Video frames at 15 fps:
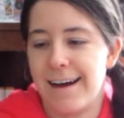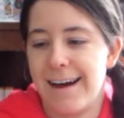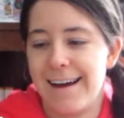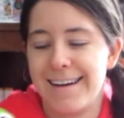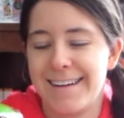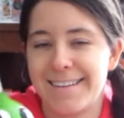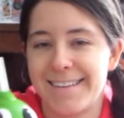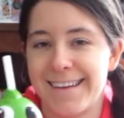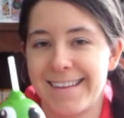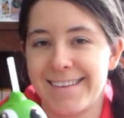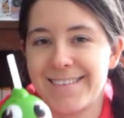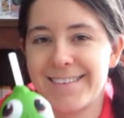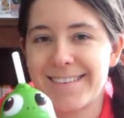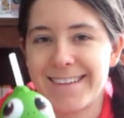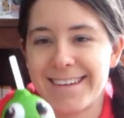I just thought that
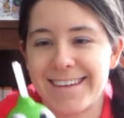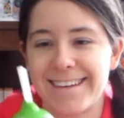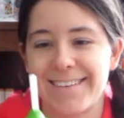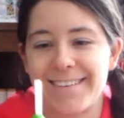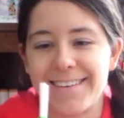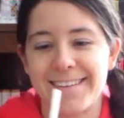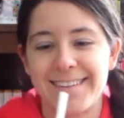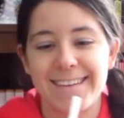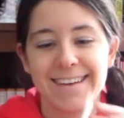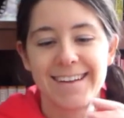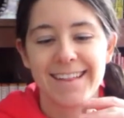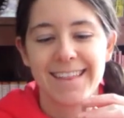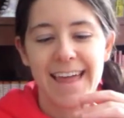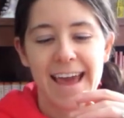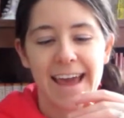was the cutest
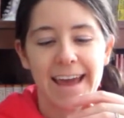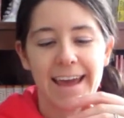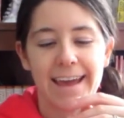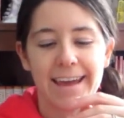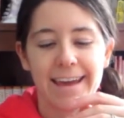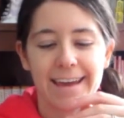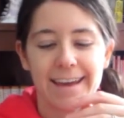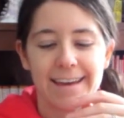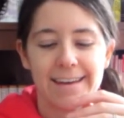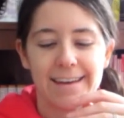little thing.